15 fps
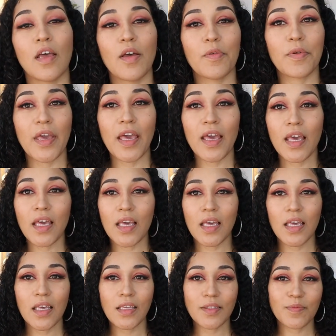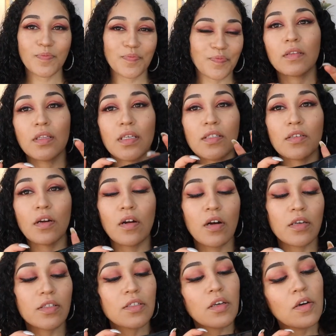Okay. These are
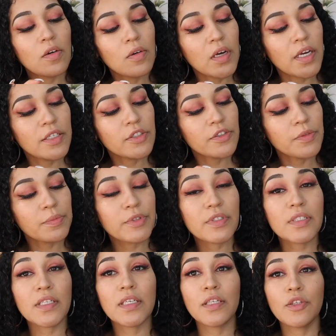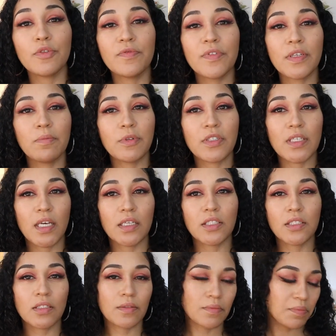also 100% UV
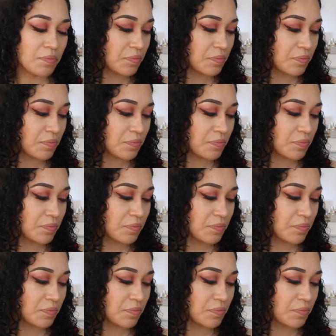protection.